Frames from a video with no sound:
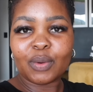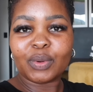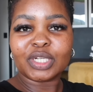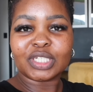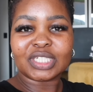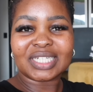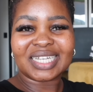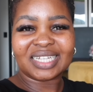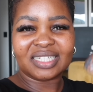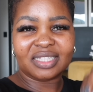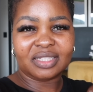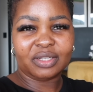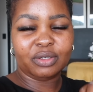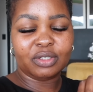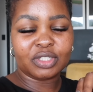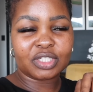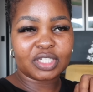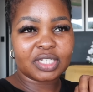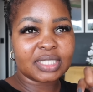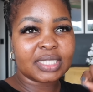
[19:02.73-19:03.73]
wanted to get
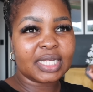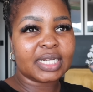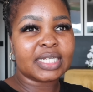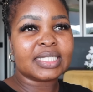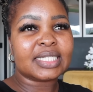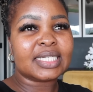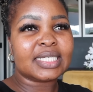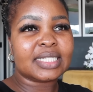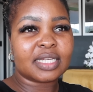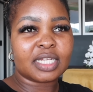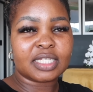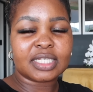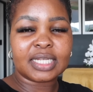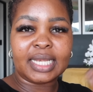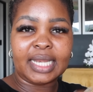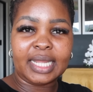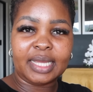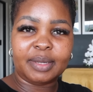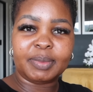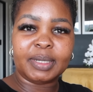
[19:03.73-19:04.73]
those because then it's easier to
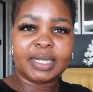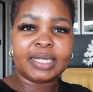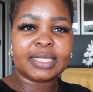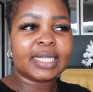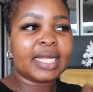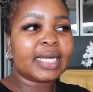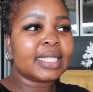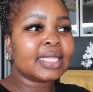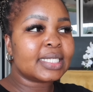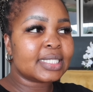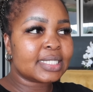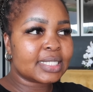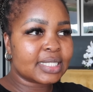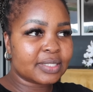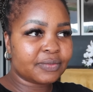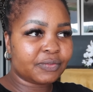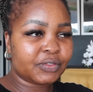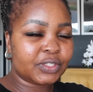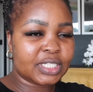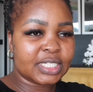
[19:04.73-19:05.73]
label it like this
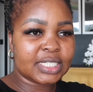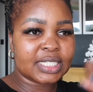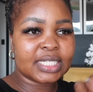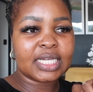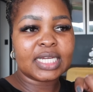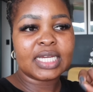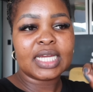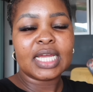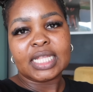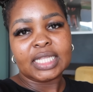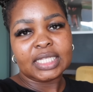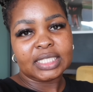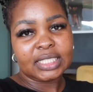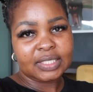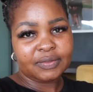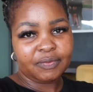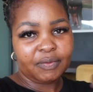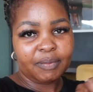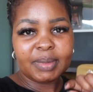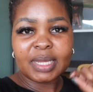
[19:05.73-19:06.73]
is for Dizzy, this
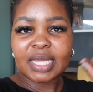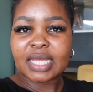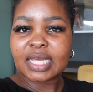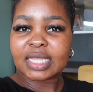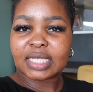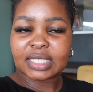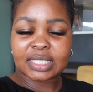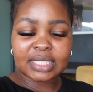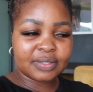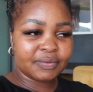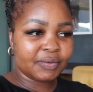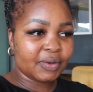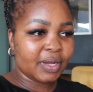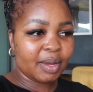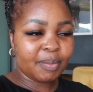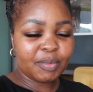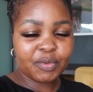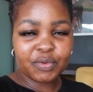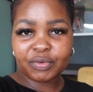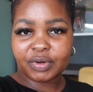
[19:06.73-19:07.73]
is for me, this is for
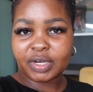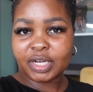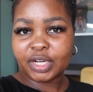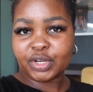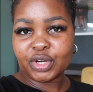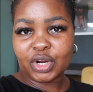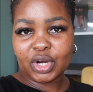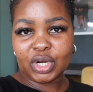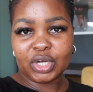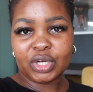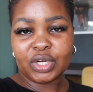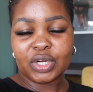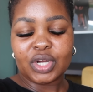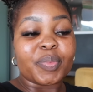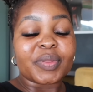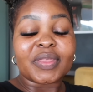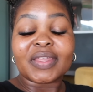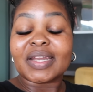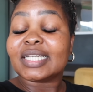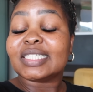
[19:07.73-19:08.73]
Gamma, really, and Nolo.
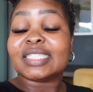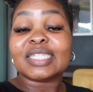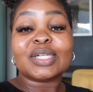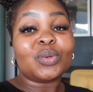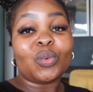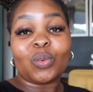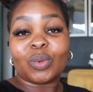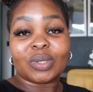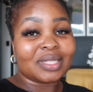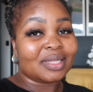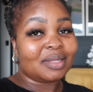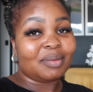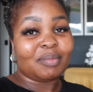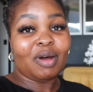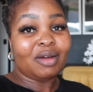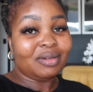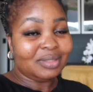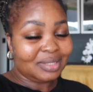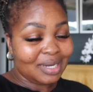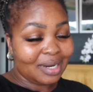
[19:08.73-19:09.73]
But then I didn't order them
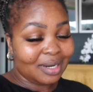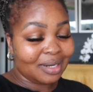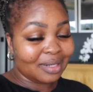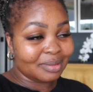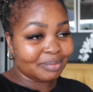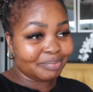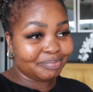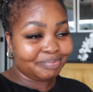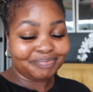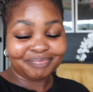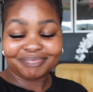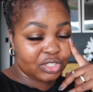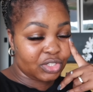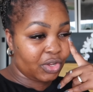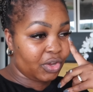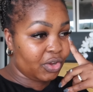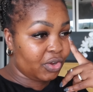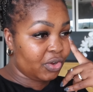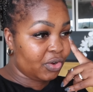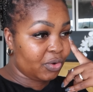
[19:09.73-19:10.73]
on time.
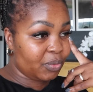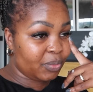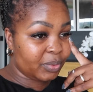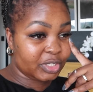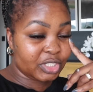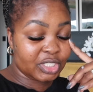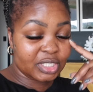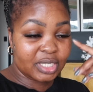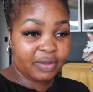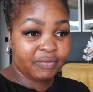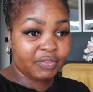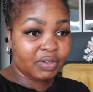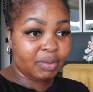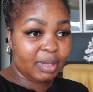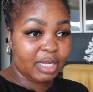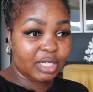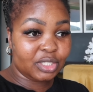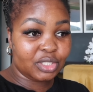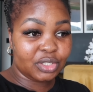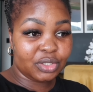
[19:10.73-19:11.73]
So we'll just have to
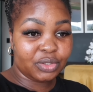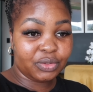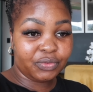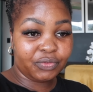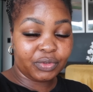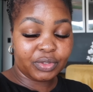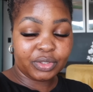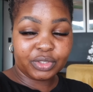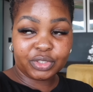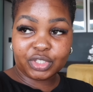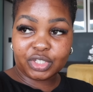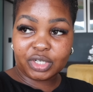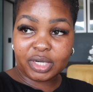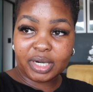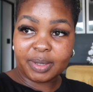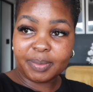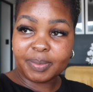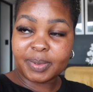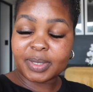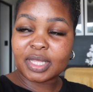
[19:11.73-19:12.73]
make do for this
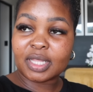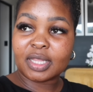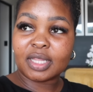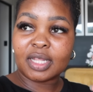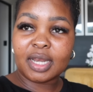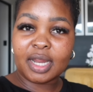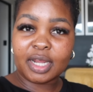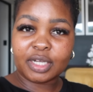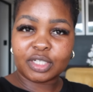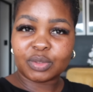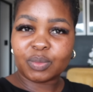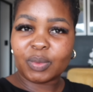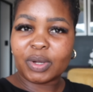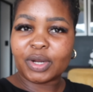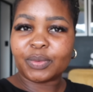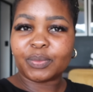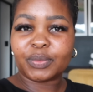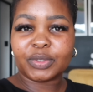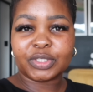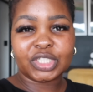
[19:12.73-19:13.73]
trip. And then the next
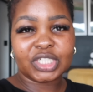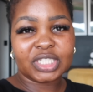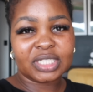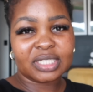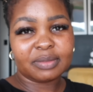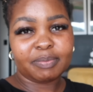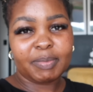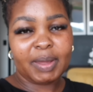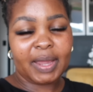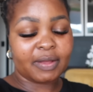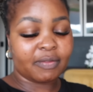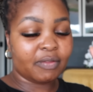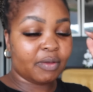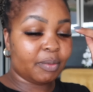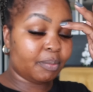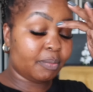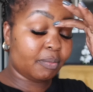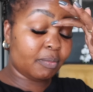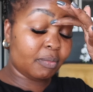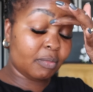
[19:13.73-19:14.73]
one, we'll just pack
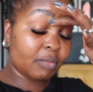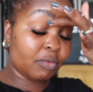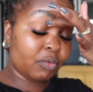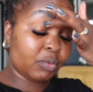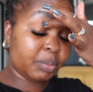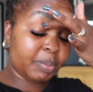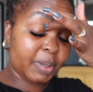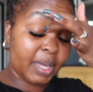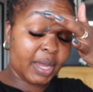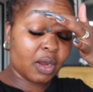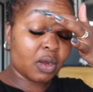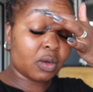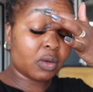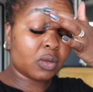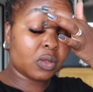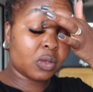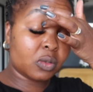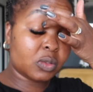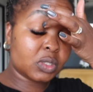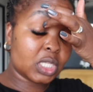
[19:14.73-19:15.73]
them. We'll pack our
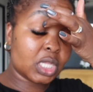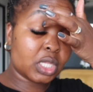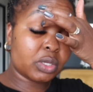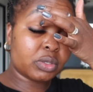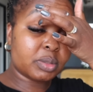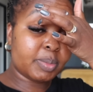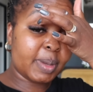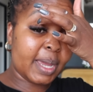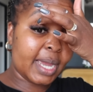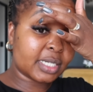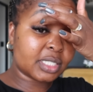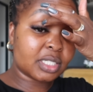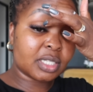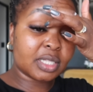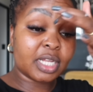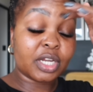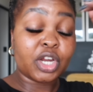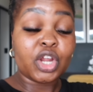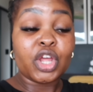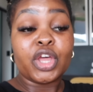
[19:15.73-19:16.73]
clothes in those bags so
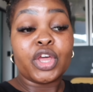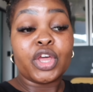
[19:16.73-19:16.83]
that